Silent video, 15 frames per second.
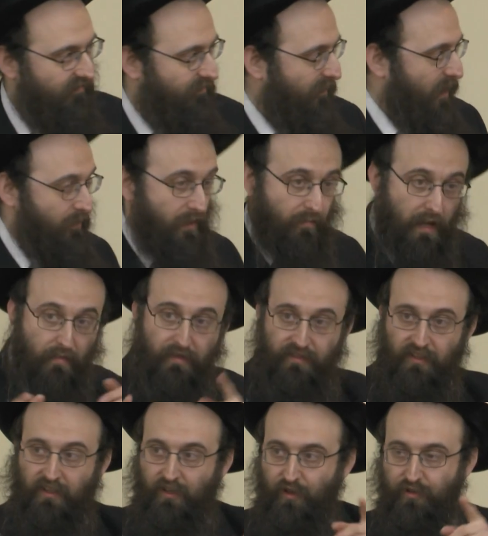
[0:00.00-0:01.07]
By the way, a
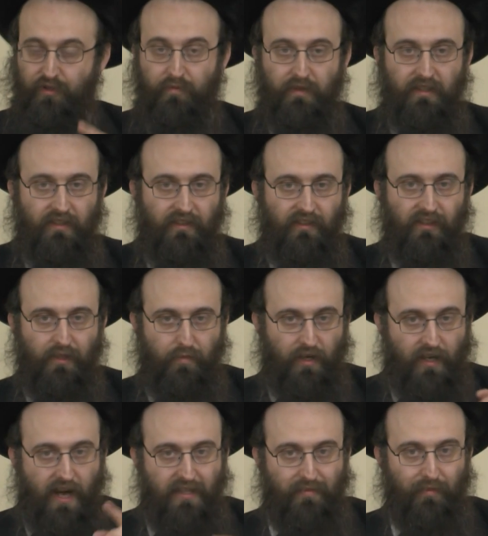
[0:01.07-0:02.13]
babysitter could also be
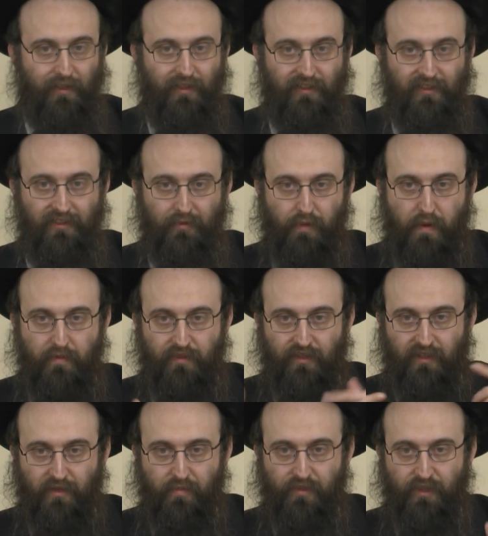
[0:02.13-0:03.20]
liboy gasba. A
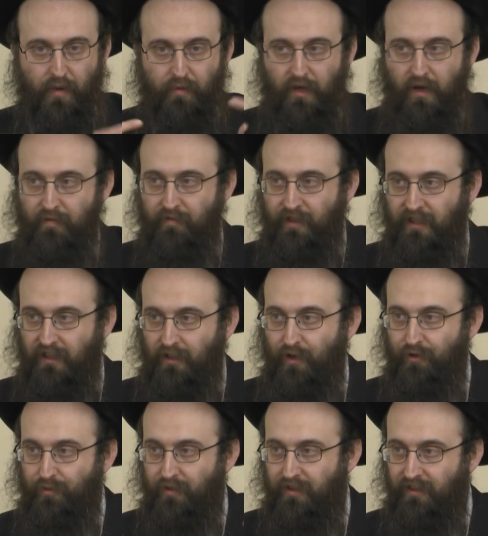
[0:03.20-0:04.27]
babysitter could start becoming very
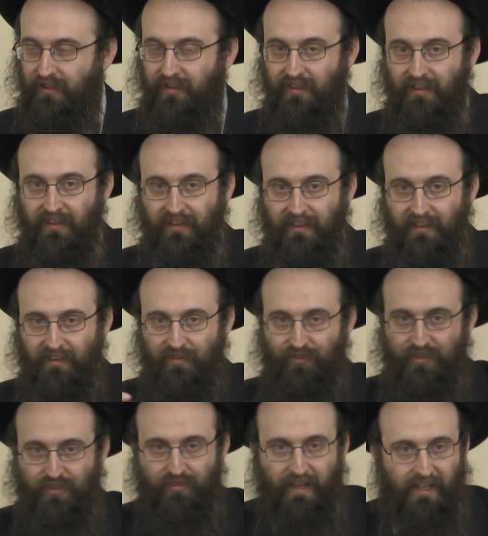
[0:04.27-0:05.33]
close with
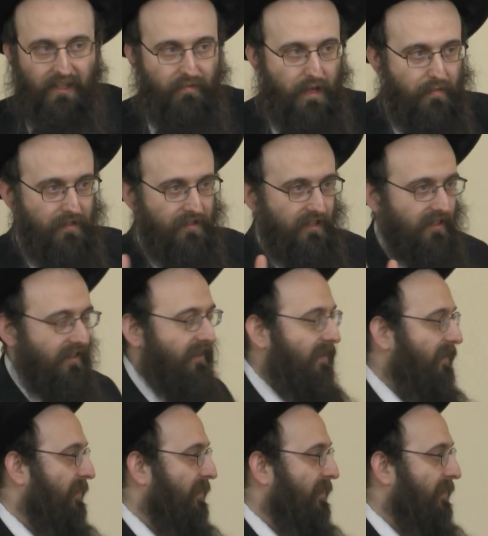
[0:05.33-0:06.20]
she's a regular babysitter.